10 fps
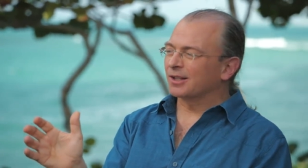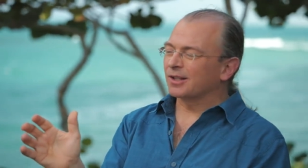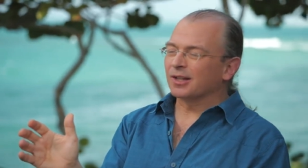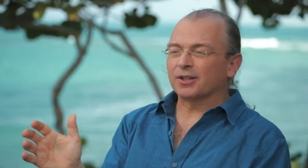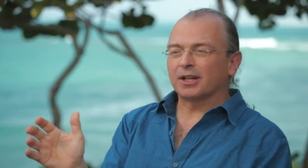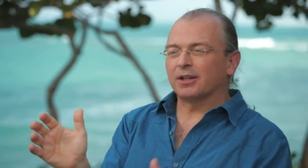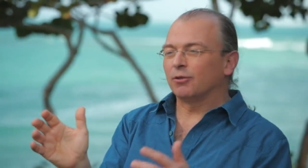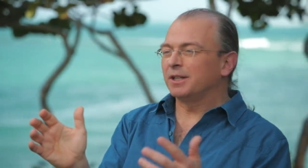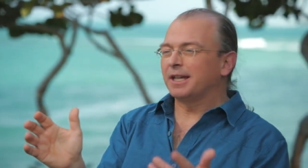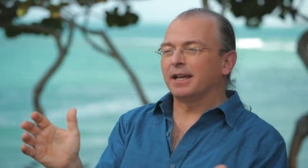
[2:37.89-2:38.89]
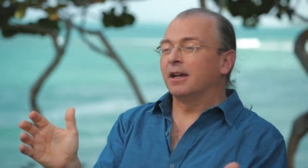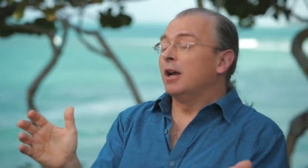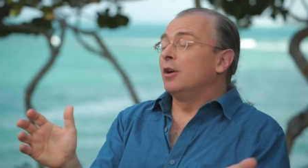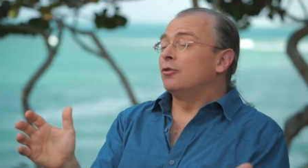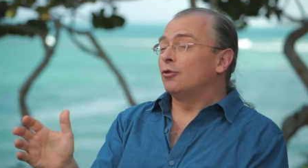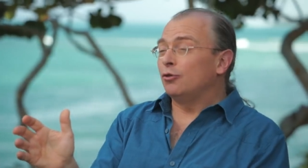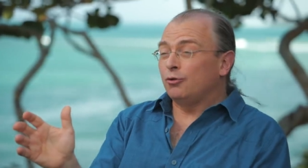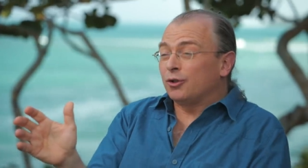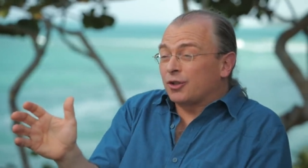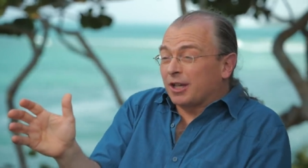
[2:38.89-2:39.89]
It says it can only take
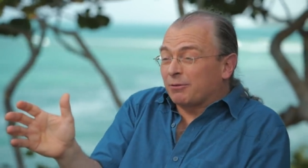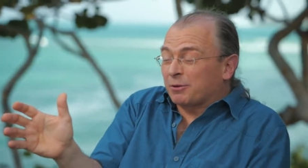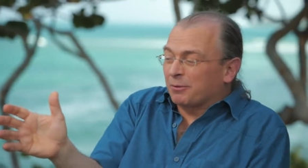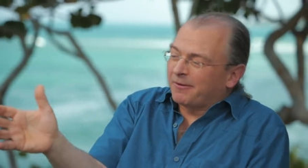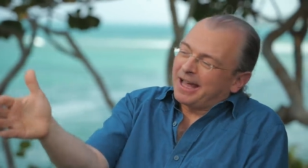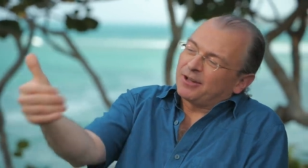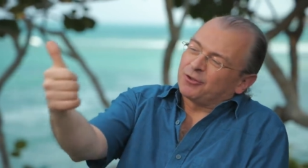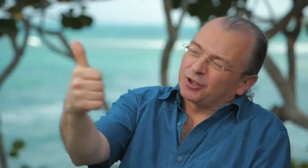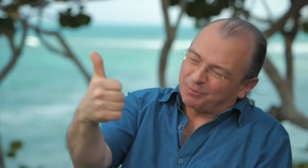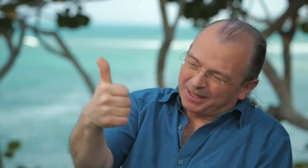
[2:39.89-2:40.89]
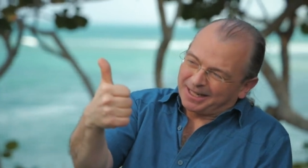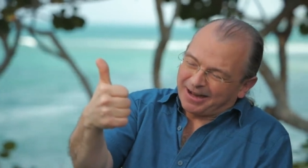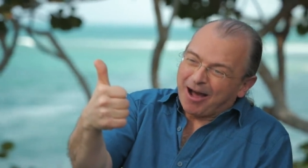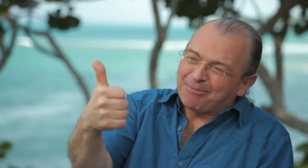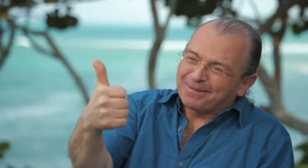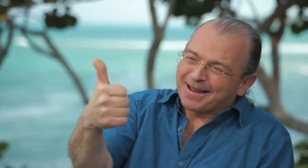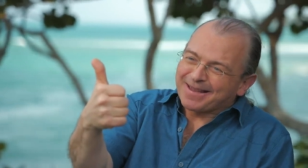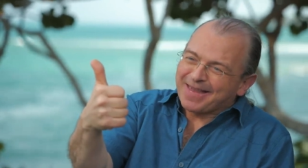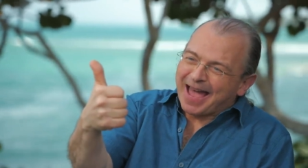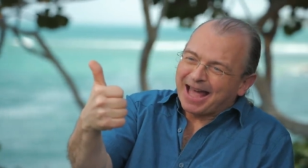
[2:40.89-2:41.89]
two distinguishable values spinning up
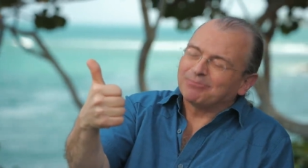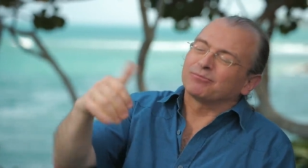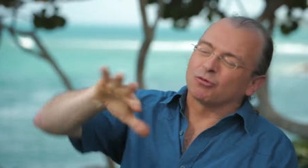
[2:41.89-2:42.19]
like that